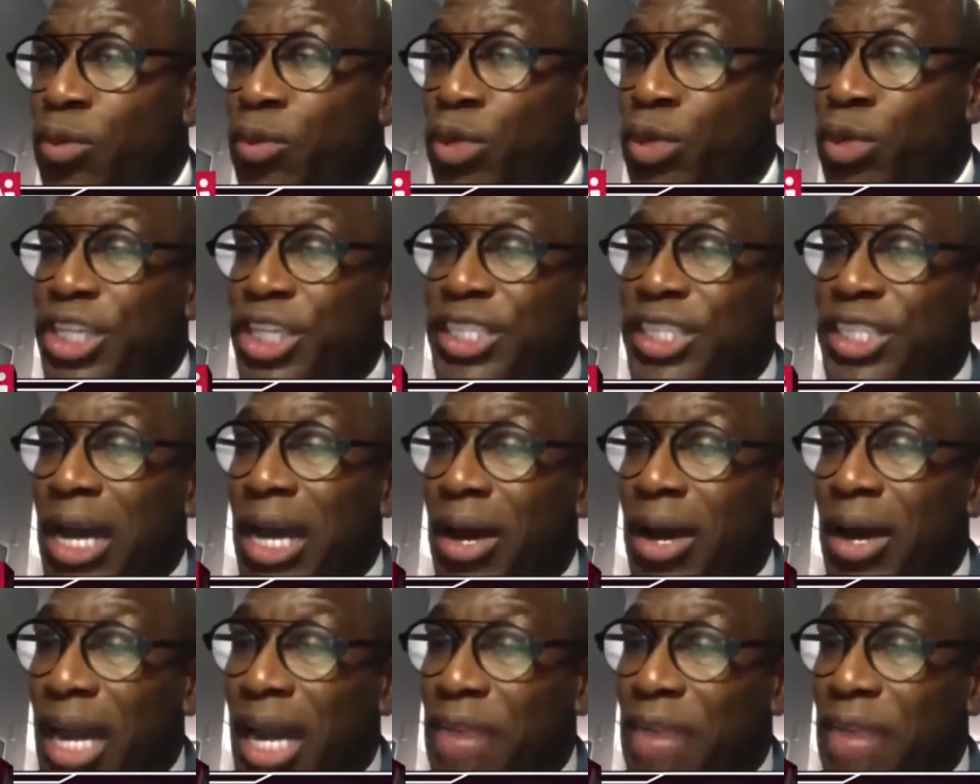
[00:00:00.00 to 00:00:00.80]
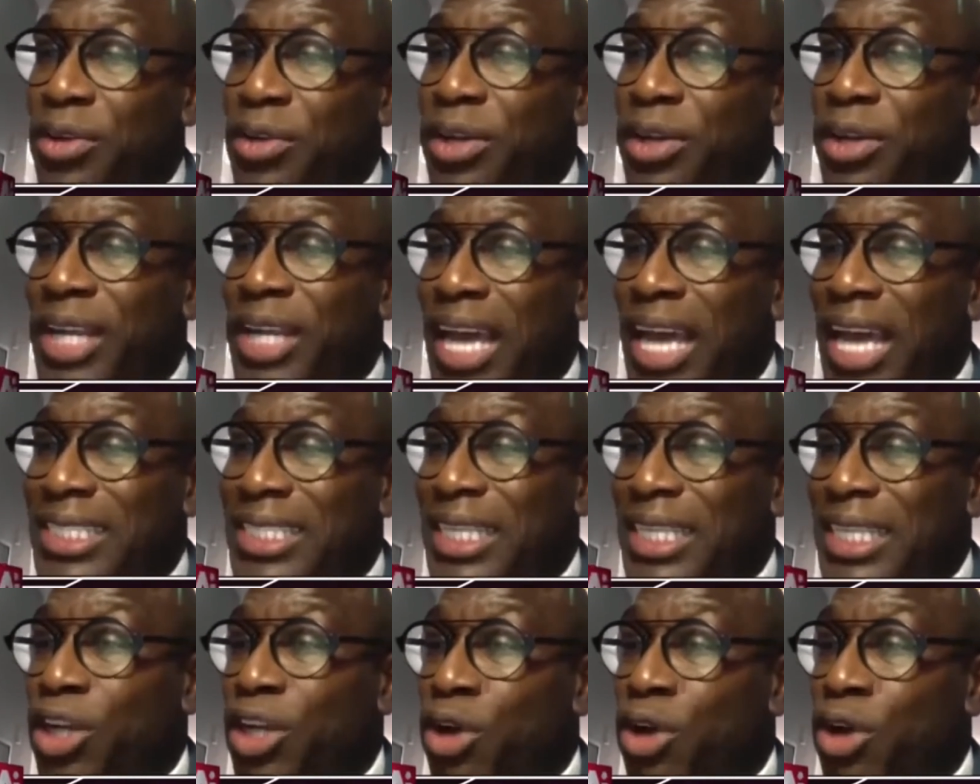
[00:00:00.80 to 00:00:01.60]
which is our African
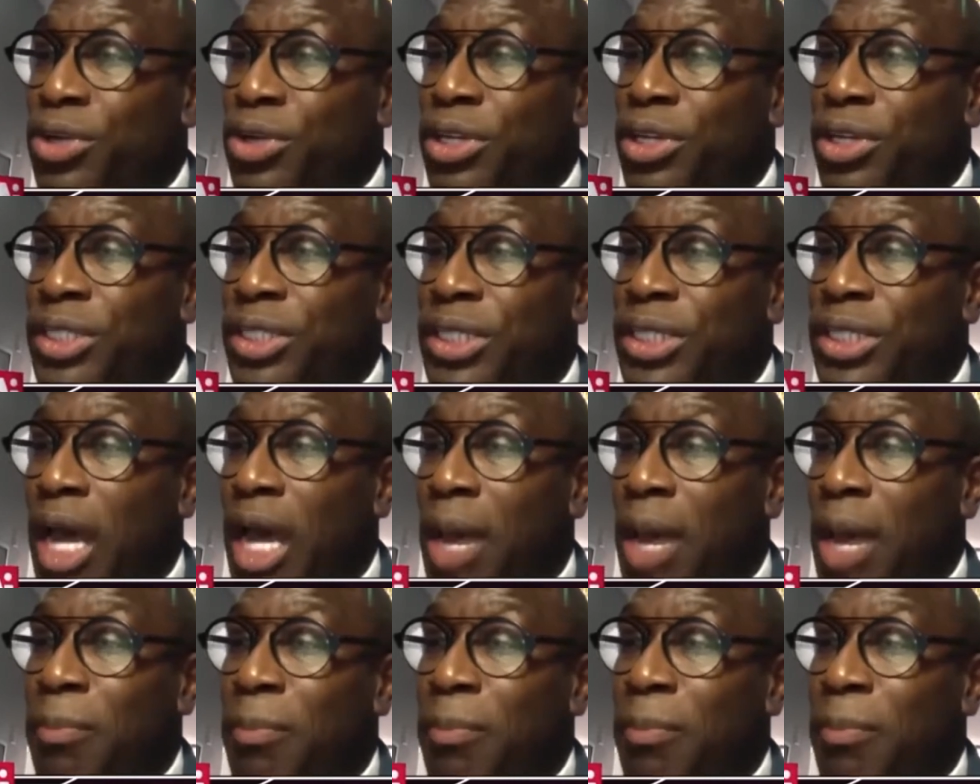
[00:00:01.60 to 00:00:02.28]
Asset Owners